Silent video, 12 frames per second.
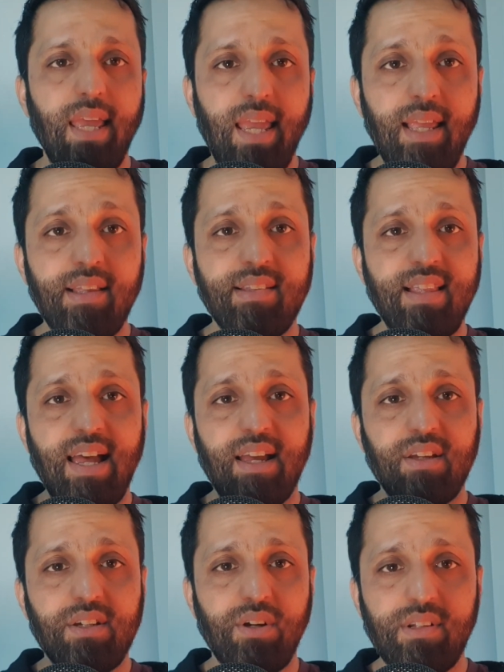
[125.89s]
Is
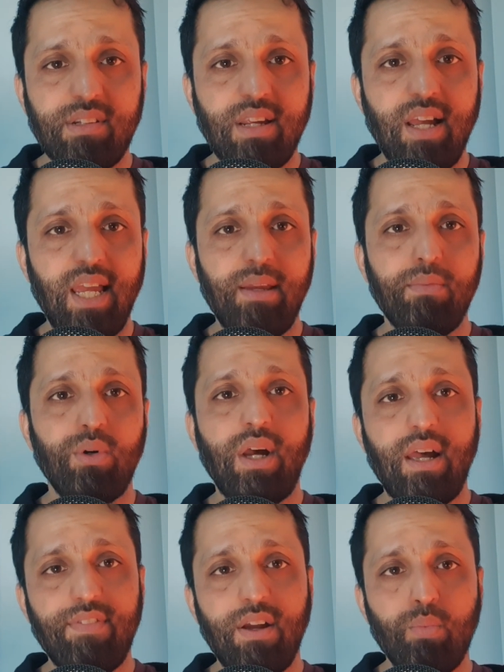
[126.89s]
that good time, or
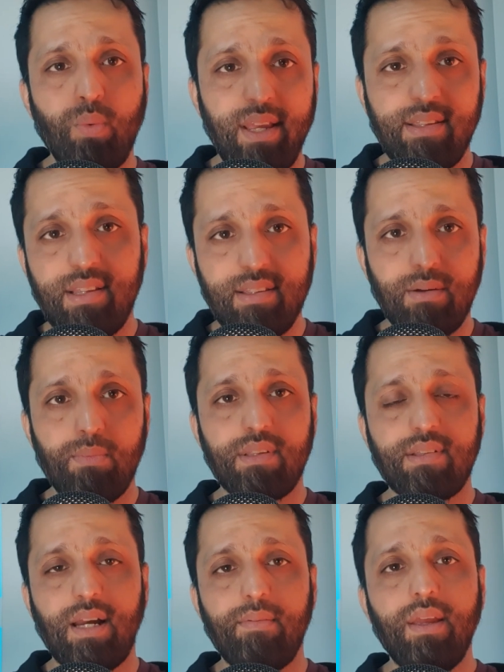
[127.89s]
have I wasted
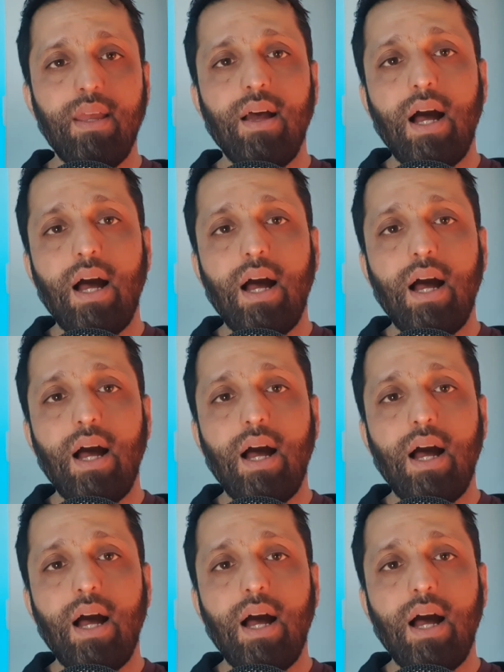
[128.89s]
someone's time?